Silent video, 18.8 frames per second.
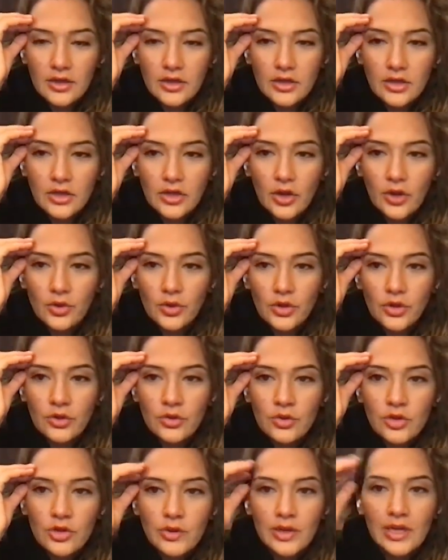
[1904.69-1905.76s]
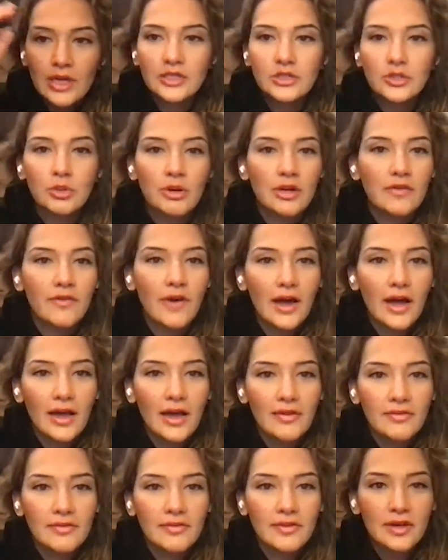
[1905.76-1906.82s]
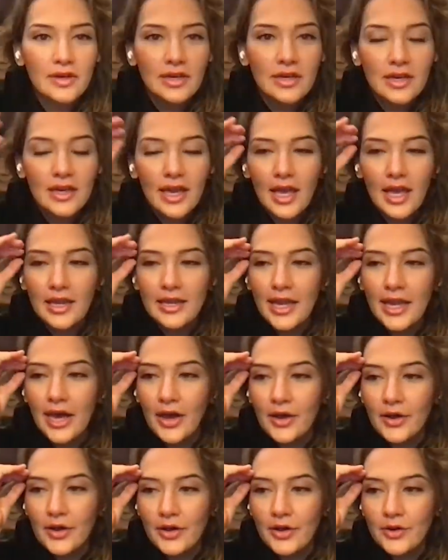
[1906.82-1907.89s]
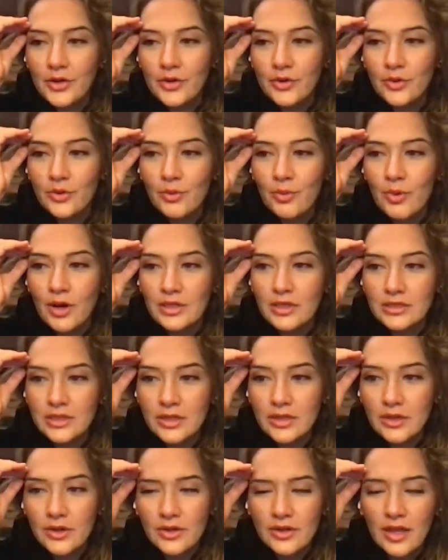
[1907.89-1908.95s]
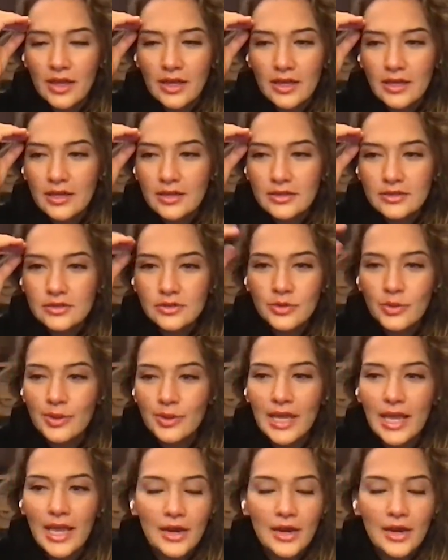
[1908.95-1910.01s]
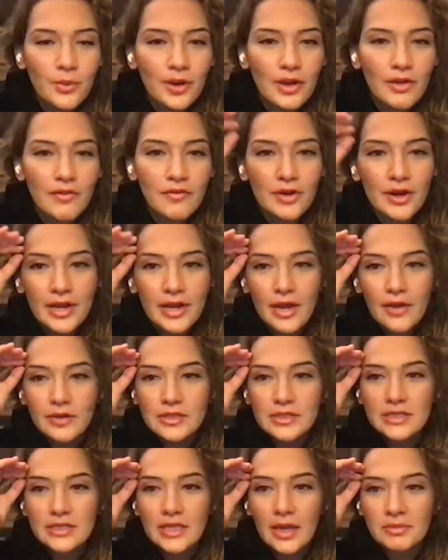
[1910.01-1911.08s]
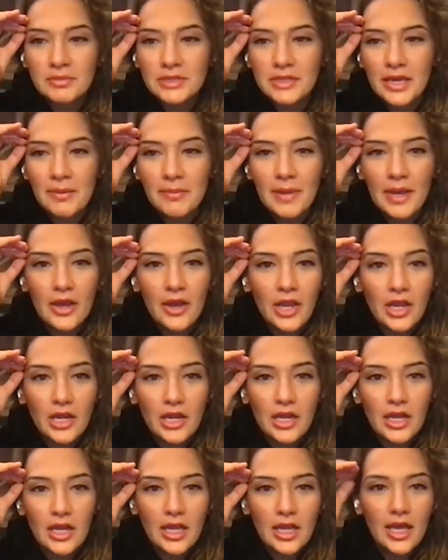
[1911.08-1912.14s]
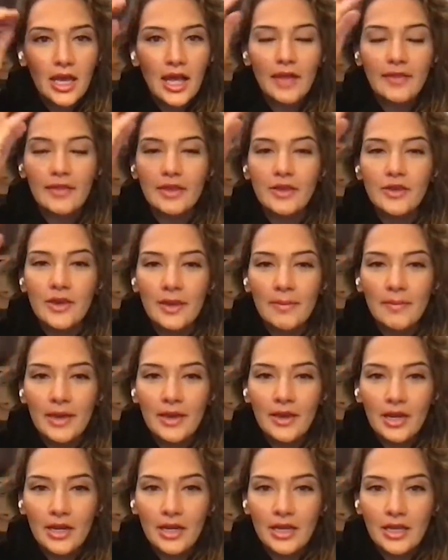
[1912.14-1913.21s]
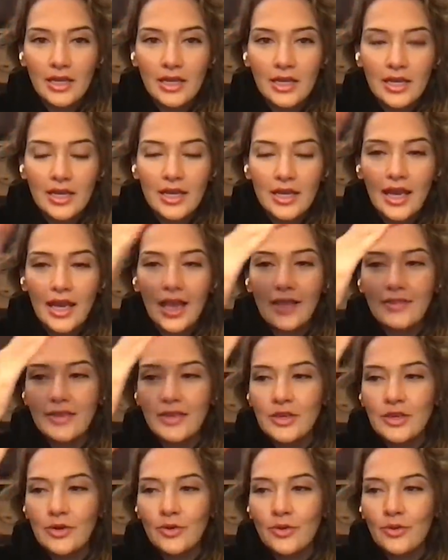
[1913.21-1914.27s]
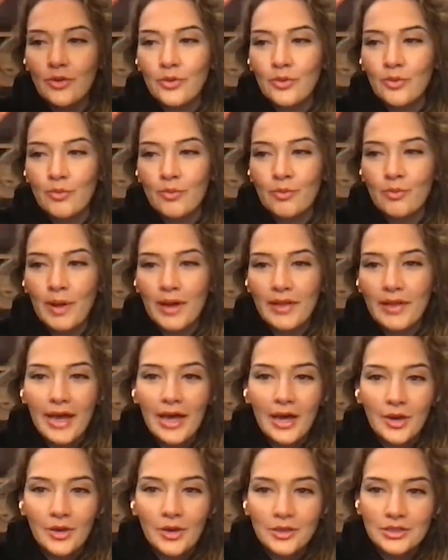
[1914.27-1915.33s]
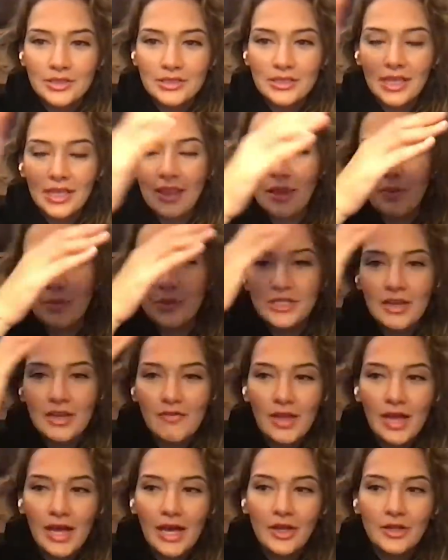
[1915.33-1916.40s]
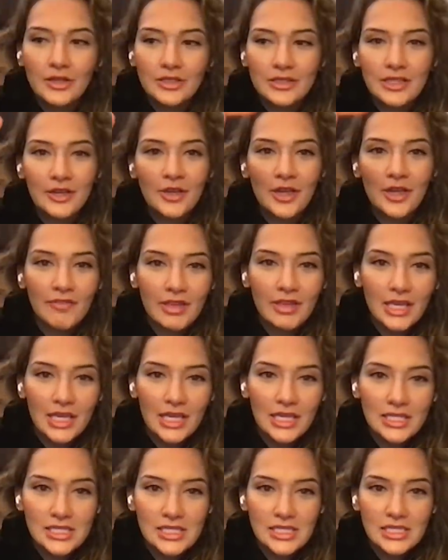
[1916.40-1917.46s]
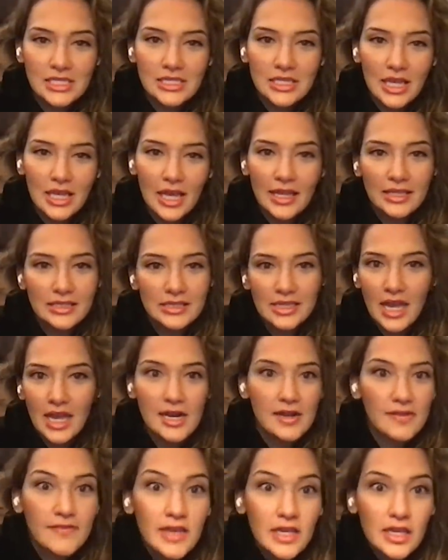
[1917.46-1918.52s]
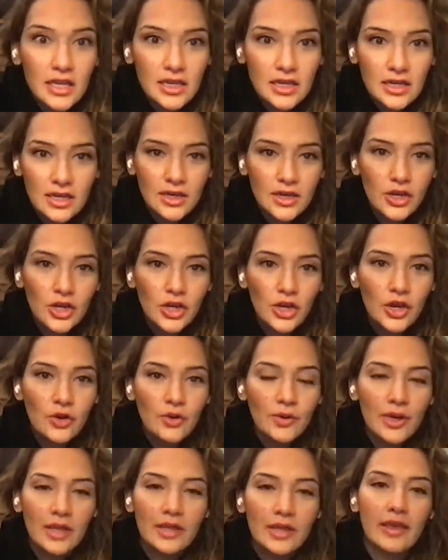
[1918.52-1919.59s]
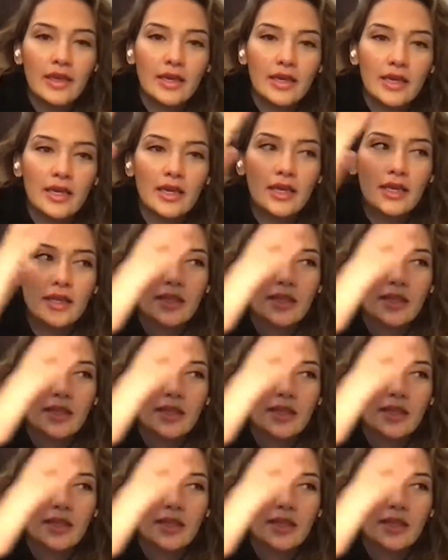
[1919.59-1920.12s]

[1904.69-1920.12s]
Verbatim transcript: you know, you, you hit 25 and now you want to, or like 28 or whatever and now it's time to get married and then you get married and then you buy the house and then once you have the house now you have the kids and that's kind of it you know and like